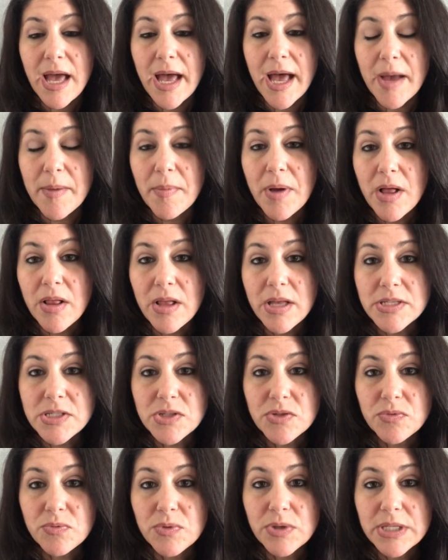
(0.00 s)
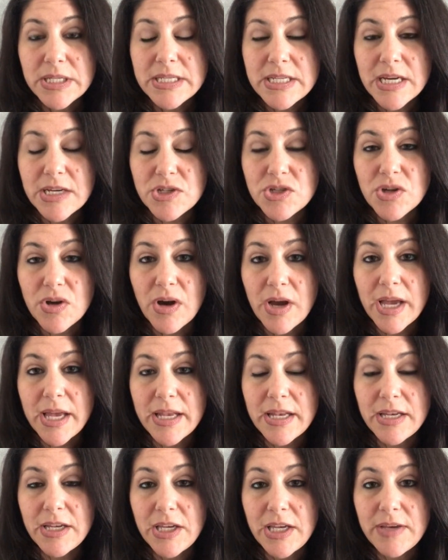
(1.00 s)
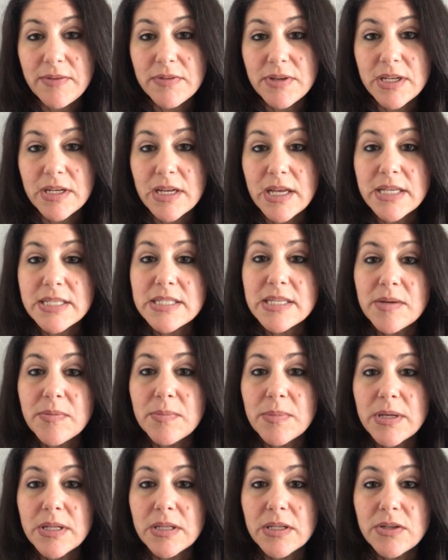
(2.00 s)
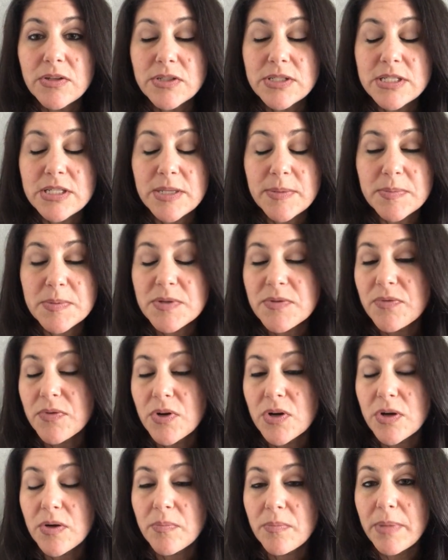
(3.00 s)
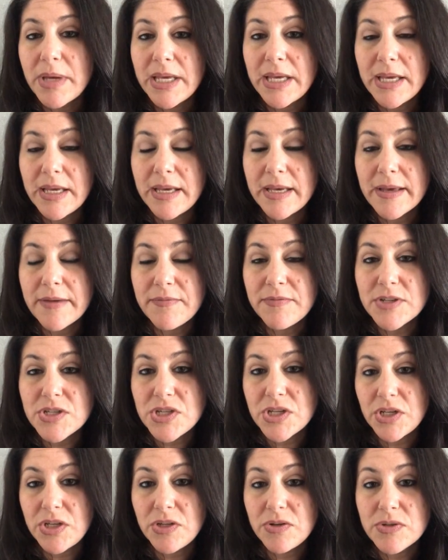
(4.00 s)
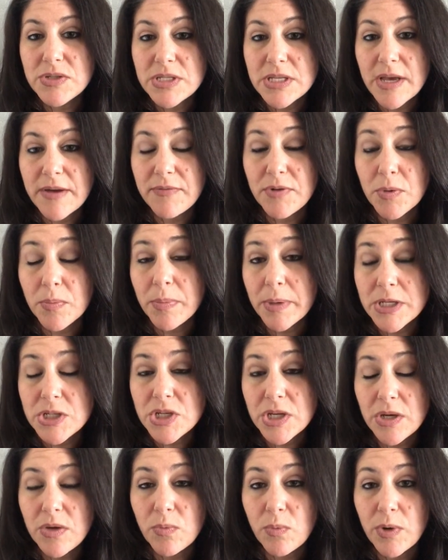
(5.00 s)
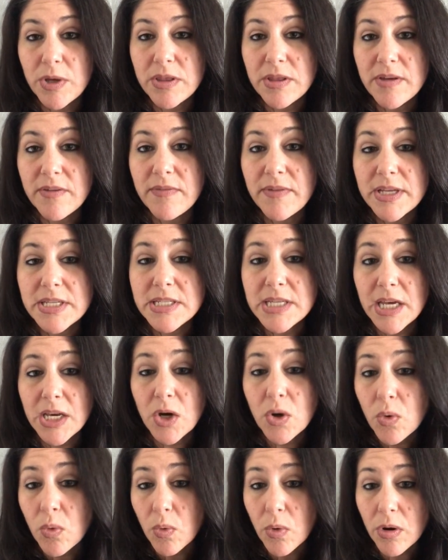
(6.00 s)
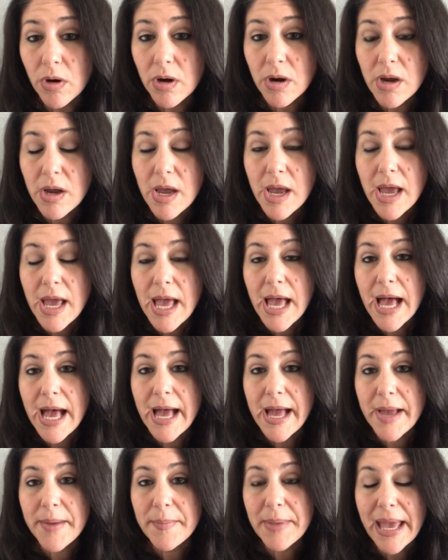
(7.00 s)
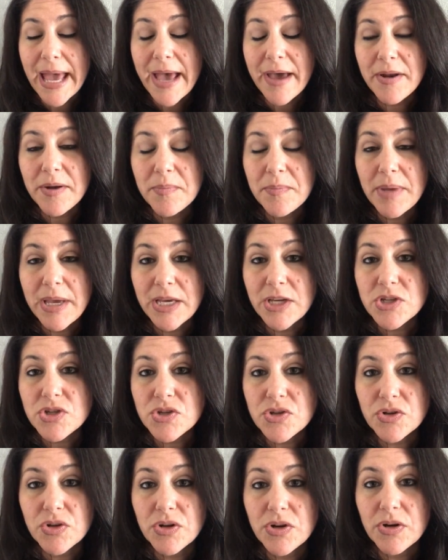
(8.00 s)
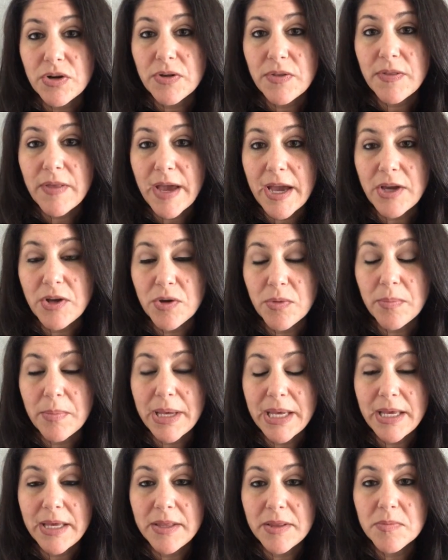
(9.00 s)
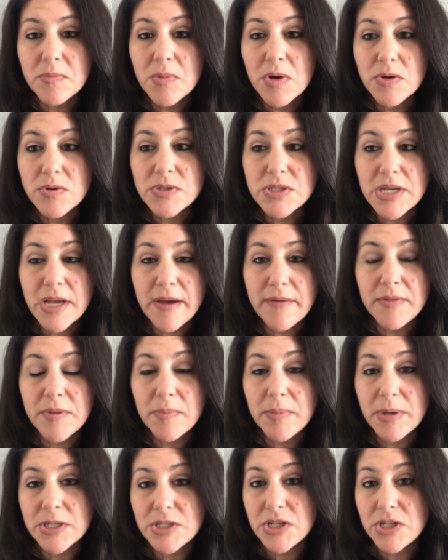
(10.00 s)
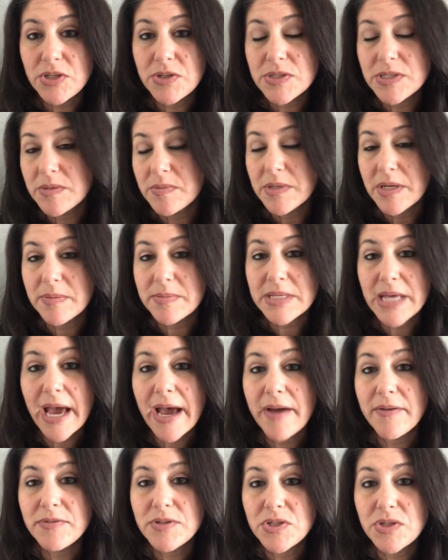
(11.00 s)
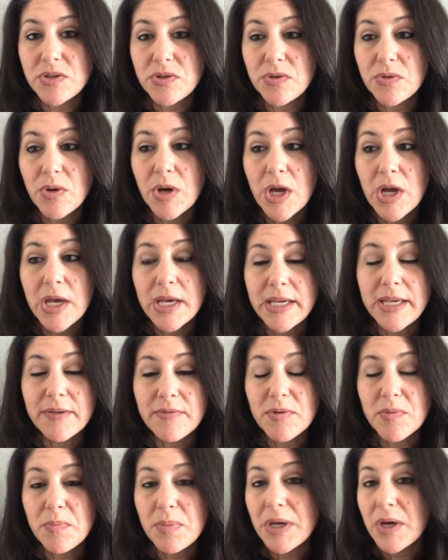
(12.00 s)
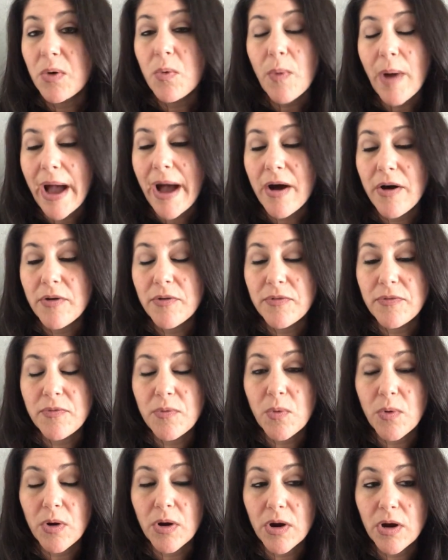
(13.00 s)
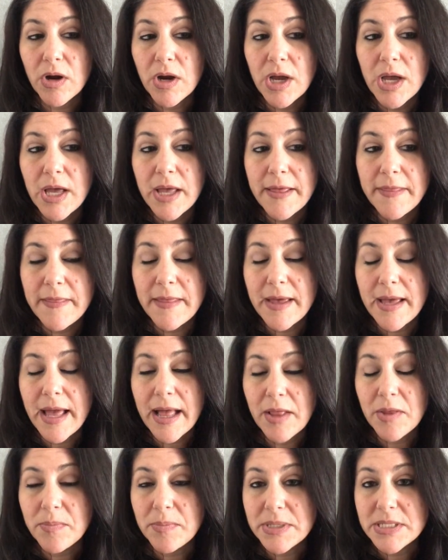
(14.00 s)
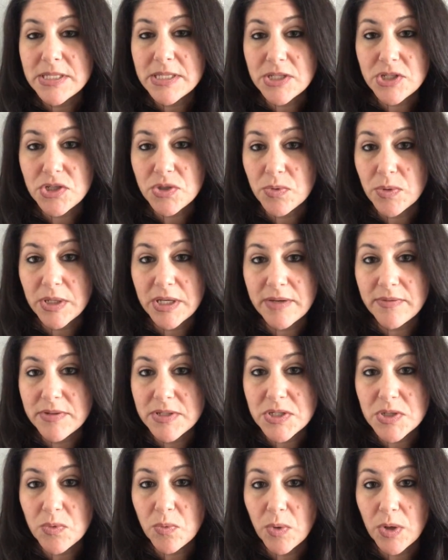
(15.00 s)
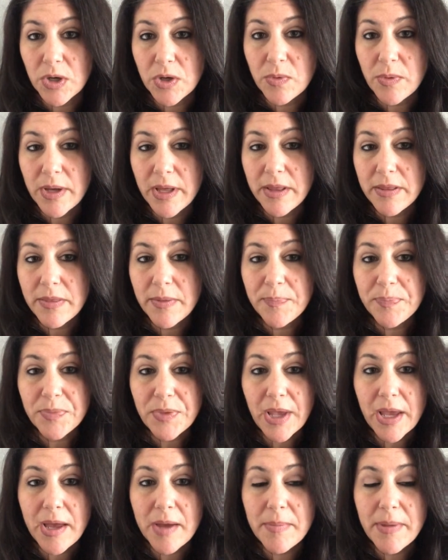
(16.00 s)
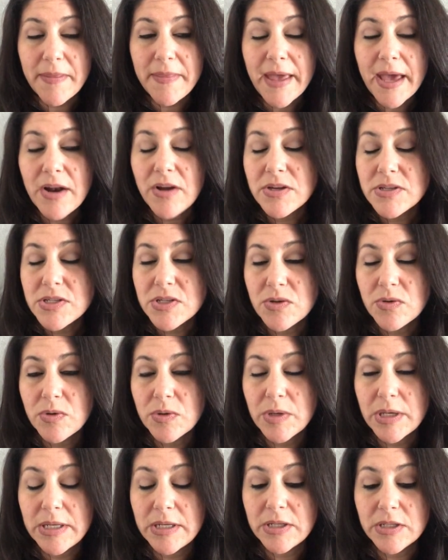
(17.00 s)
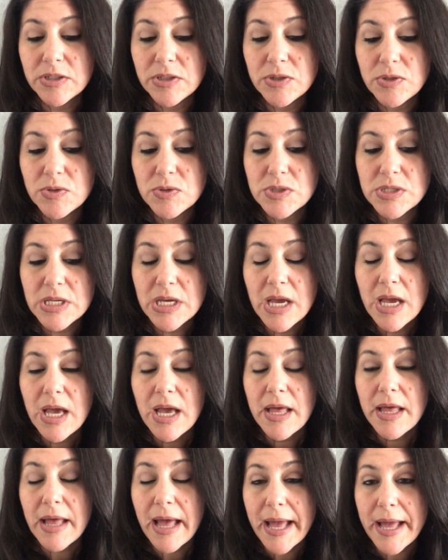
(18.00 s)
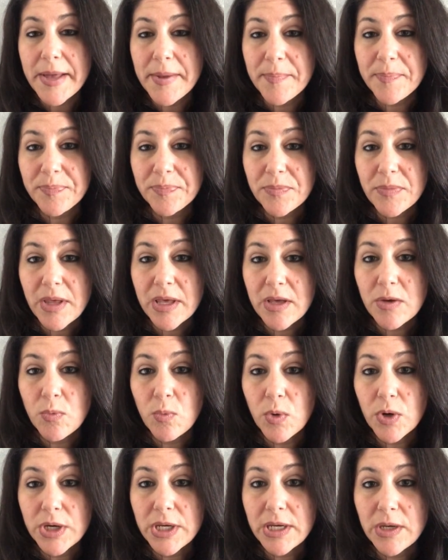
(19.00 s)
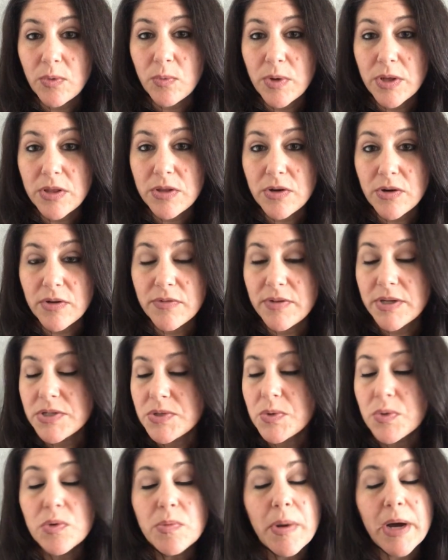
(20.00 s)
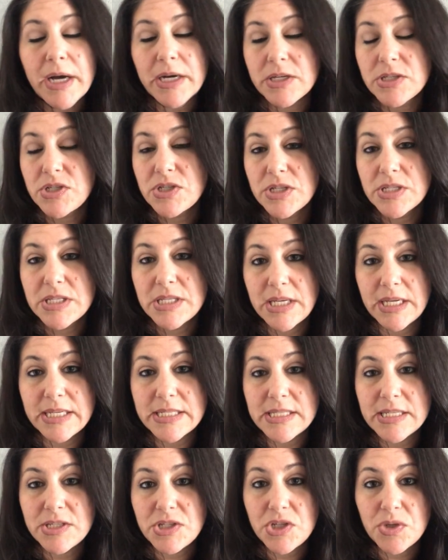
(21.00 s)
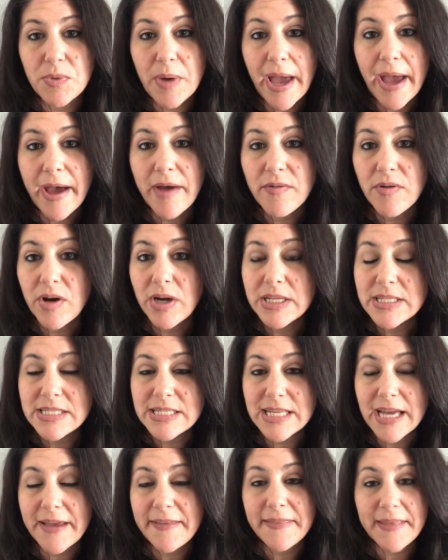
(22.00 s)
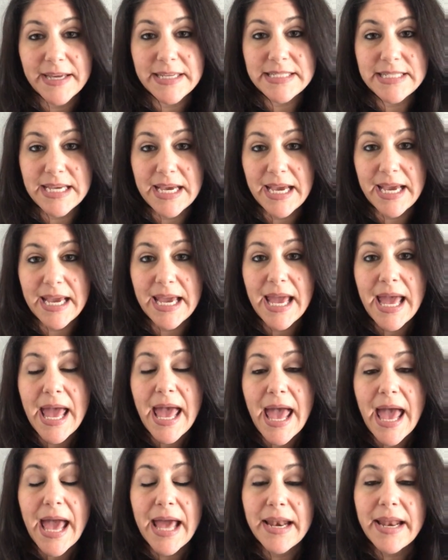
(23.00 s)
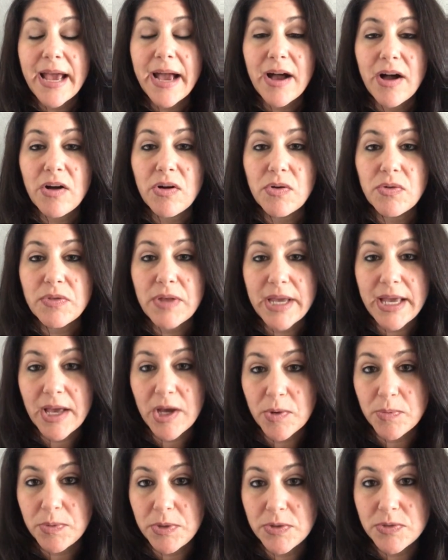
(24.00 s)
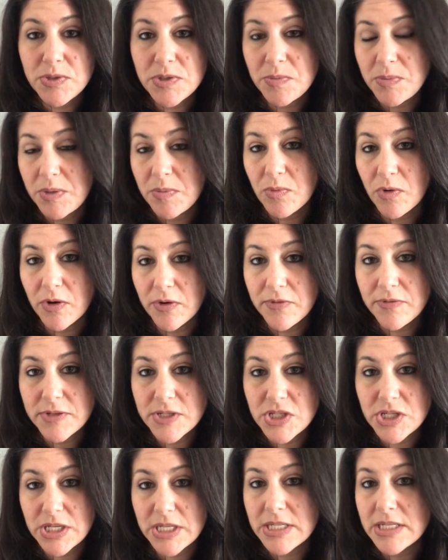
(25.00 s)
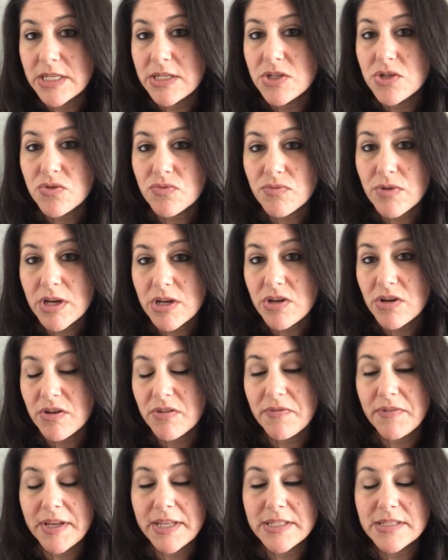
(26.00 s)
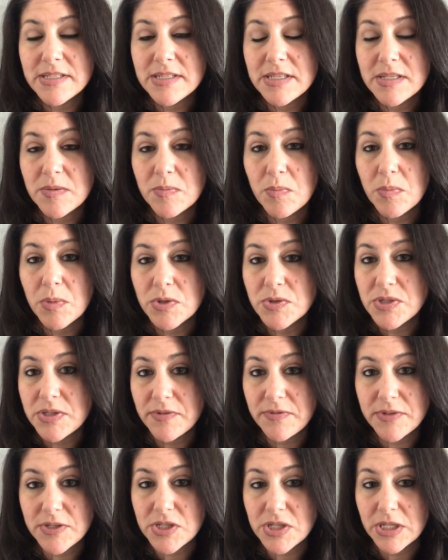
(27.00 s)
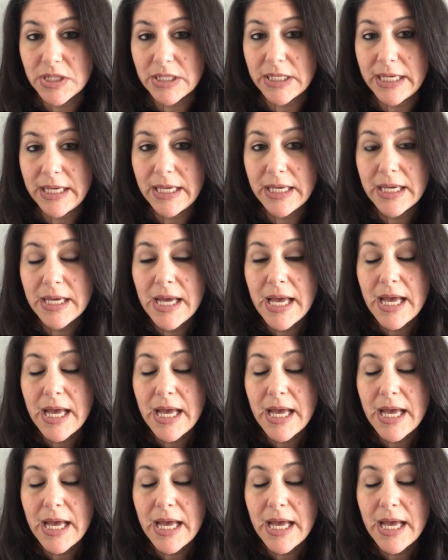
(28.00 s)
I'll also really touch on even some little tips for making efficient use of your budget with event decor, how to make sure that you're making the most of the budget you sometimes have to give a big wow for the elements that you are given to work with. And that also includes working with your event toolbox, just things that you have on site that day and how they help you to be more efficient and to run your events most efficiently.